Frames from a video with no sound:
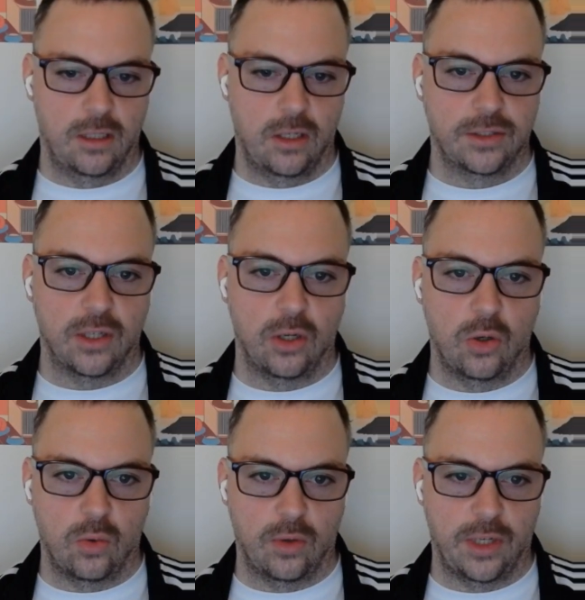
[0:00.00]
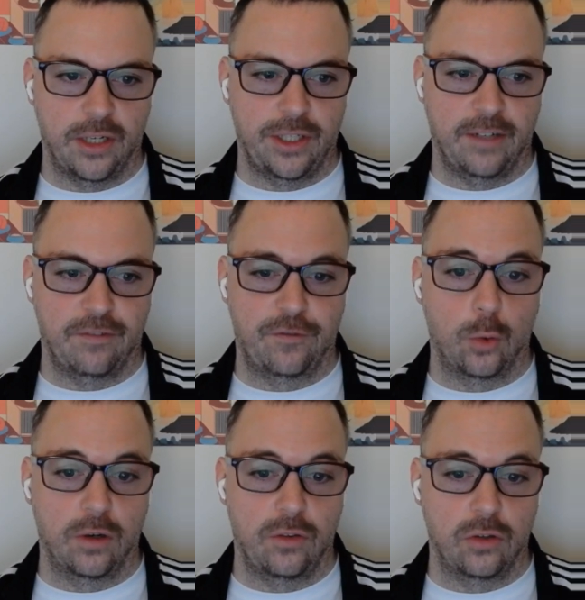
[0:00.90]
So here you have
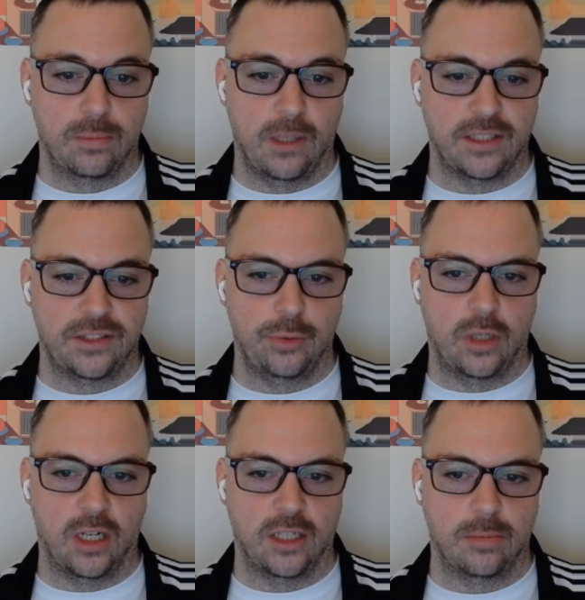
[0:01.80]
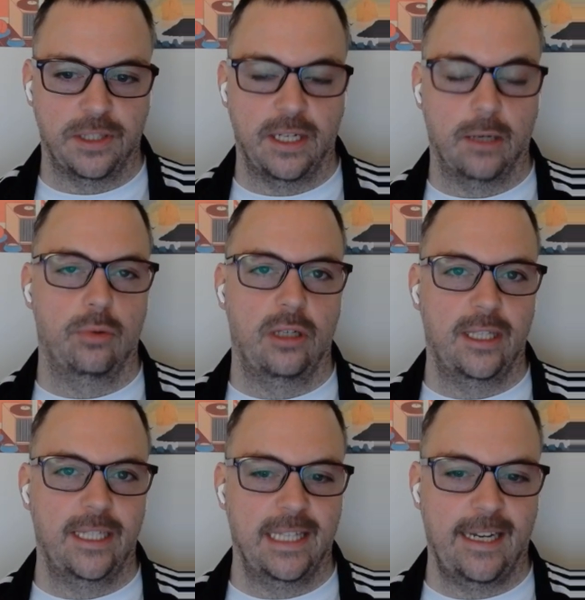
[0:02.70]
4 of those +2 cards, but they're
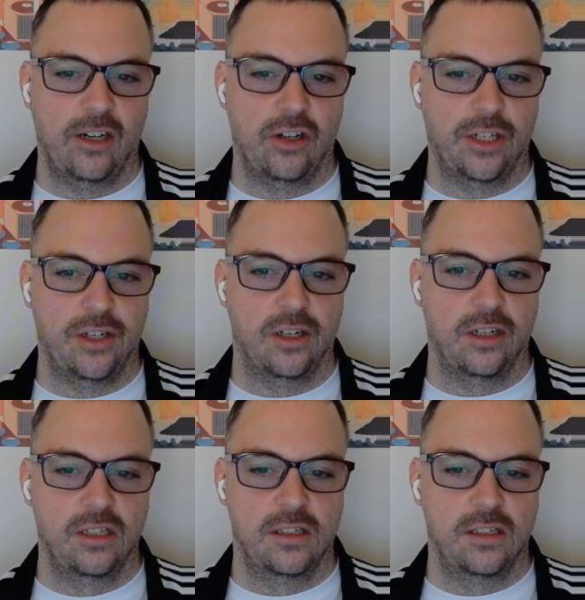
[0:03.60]
really layered under.